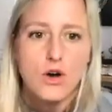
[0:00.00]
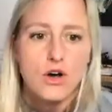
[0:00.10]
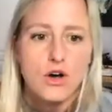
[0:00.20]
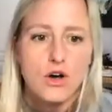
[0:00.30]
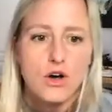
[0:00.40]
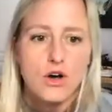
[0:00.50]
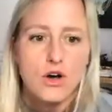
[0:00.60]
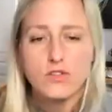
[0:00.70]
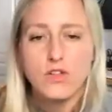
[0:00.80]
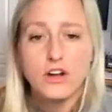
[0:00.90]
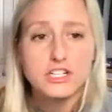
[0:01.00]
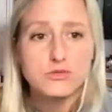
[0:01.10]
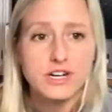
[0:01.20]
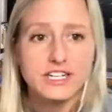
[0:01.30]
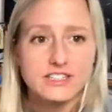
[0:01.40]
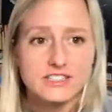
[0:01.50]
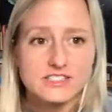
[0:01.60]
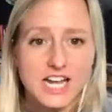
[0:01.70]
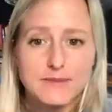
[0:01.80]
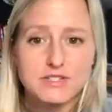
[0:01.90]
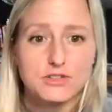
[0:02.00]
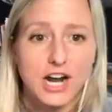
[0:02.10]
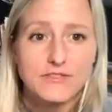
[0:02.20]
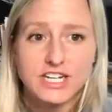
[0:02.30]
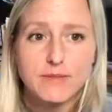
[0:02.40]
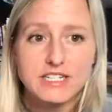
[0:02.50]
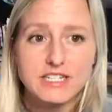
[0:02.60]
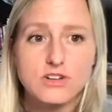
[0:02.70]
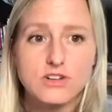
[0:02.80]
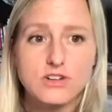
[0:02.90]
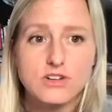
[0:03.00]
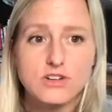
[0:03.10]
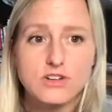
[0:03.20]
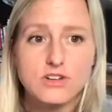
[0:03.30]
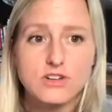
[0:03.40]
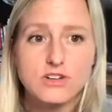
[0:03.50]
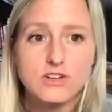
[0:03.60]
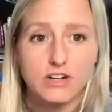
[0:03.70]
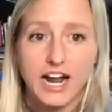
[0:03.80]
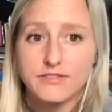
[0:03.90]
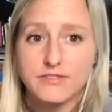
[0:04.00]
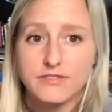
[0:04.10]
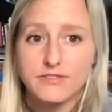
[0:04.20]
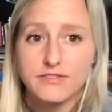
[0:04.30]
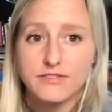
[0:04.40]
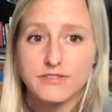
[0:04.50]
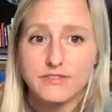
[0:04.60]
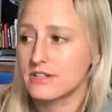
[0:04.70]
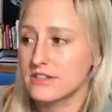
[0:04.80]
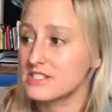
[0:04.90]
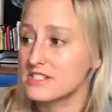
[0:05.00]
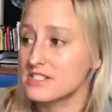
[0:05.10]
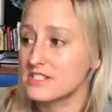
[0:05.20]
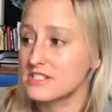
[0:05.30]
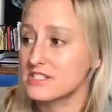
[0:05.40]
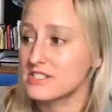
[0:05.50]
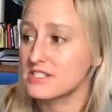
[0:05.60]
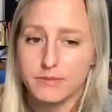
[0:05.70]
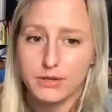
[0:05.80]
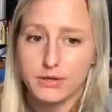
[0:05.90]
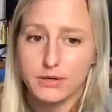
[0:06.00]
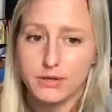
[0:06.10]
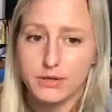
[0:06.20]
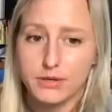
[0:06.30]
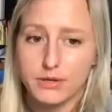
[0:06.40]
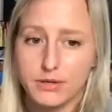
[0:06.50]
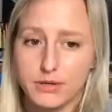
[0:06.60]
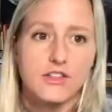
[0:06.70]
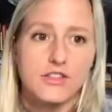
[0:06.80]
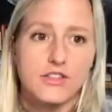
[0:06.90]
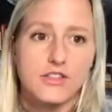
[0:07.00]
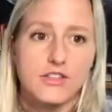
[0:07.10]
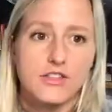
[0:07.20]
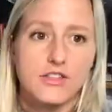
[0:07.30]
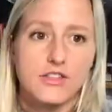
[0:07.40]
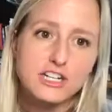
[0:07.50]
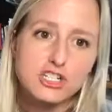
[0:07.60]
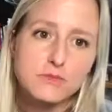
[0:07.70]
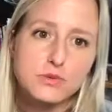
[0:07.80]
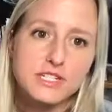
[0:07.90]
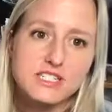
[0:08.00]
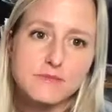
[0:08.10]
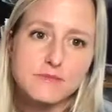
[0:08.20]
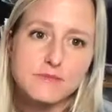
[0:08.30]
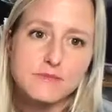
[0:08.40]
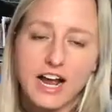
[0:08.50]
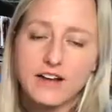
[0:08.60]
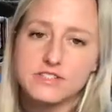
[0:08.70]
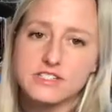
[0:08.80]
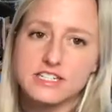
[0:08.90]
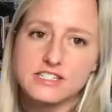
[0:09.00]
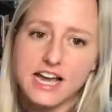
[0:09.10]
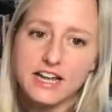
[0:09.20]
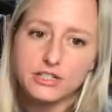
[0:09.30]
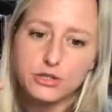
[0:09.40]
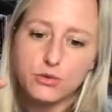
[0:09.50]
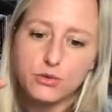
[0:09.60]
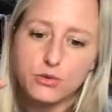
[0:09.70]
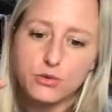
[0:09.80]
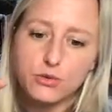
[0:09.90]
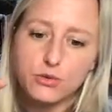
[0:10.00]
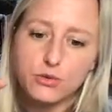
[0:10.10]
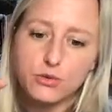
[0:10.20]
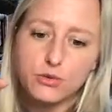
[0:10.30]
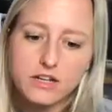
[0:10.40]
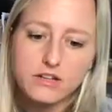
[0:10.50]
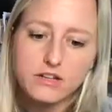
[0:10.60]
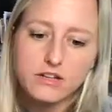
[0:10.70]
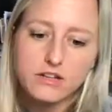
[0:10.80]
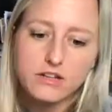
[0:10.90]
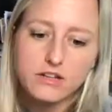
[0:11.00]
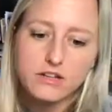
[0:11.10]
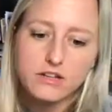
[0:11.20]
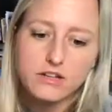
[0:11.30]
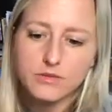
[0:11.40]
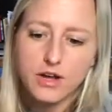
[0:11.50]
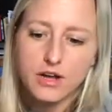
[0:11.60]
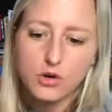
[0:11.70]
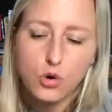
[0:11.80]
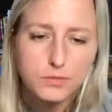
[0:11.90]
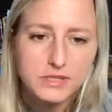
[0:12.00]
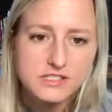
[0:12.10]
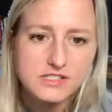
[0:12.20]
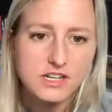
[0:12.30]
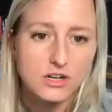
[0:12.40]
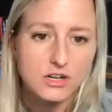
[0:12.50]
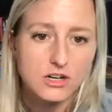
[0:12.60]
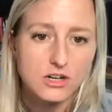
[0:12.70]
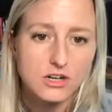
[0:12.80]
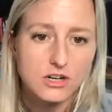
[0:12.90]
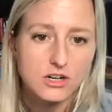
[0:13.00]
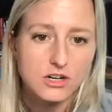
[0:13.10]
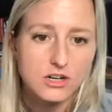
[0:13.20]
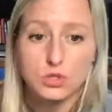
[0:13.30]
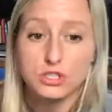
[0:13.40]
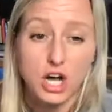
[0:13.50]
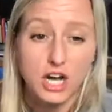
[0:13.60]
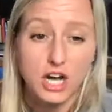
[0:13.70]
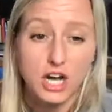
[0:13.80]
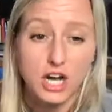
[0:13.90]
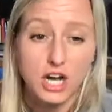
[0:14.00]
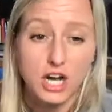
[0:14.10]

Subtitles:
One of the longest running types of graph databases are those of semantic graphs and the semantic graph community. The connection between semantic graphs is that you are essentially modeling a corpus of text or documents,